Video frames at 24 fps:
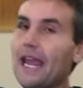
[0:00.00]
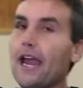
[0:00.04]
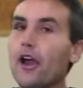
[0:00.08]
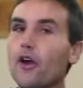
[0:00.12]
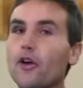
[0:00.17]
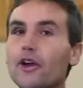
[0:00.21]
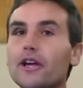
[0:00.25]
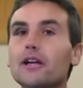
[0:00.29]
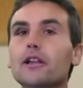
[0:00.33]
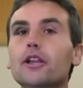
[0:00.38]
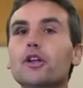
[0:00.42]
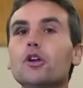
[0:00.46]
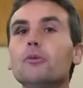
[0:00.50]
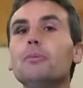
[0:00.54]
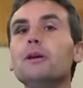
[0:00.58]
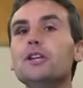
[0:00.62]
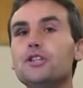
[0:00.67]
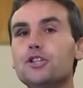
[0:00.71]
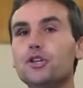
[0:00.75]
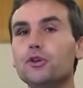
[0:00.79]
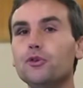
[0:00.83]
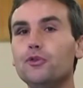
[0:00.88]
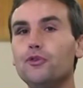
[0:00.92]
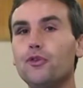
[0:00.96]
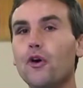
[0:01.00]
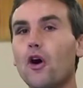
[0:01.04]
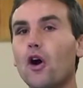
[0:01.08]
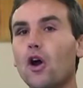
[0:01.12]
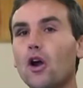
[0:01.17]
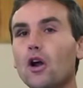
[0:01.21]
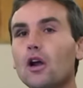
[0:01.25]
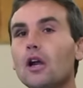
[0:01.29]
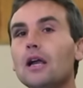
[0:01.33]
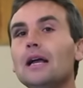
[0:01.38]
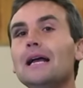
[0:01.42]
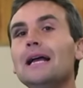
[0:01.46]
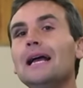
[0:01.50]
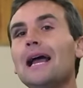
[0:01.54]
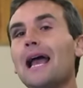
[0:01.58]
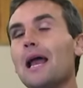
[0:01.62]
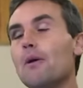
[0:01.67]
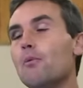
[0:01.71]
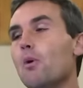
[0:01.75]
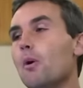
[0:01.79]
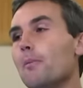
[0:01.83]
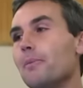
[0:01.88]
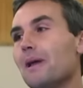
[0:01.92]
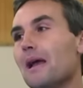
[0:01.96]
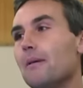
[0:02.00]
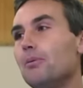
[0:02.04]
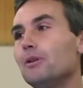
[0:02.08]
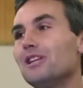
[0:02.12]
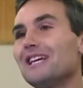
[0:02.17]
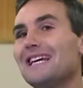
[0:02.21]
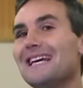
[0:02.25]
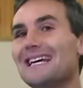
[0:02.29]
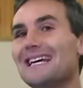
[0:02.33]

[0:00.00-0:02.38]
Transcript: carry a little bit too far and won't be able to